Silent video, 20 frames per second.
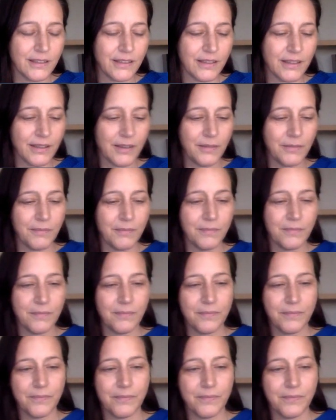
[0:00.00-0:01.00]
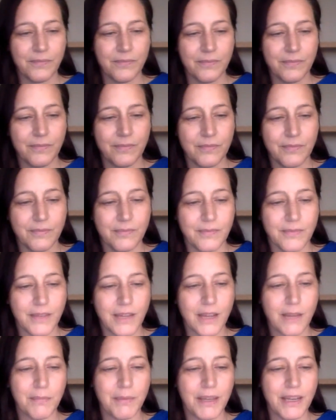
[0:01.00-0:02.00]
uh, um,
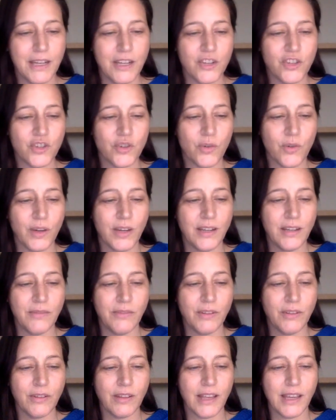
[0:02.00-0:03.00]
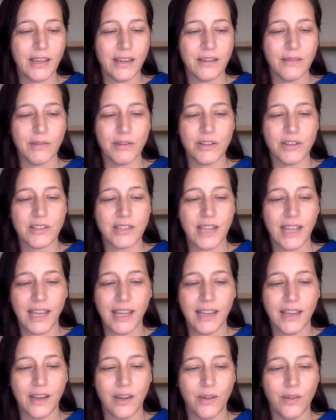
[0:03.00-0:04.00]
come in and join if you like. We just
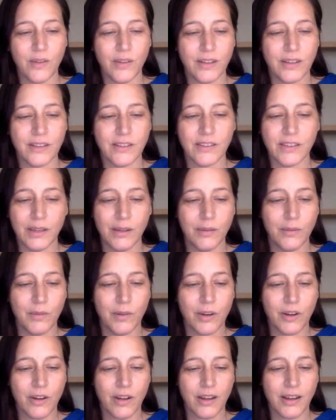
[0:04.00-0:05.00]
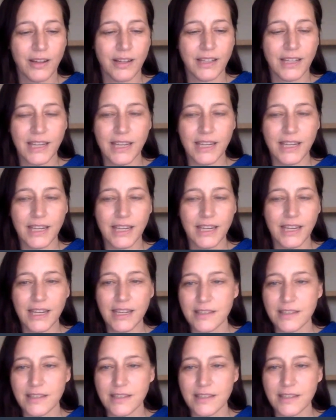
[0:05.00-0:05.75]
hang out and see where God leads.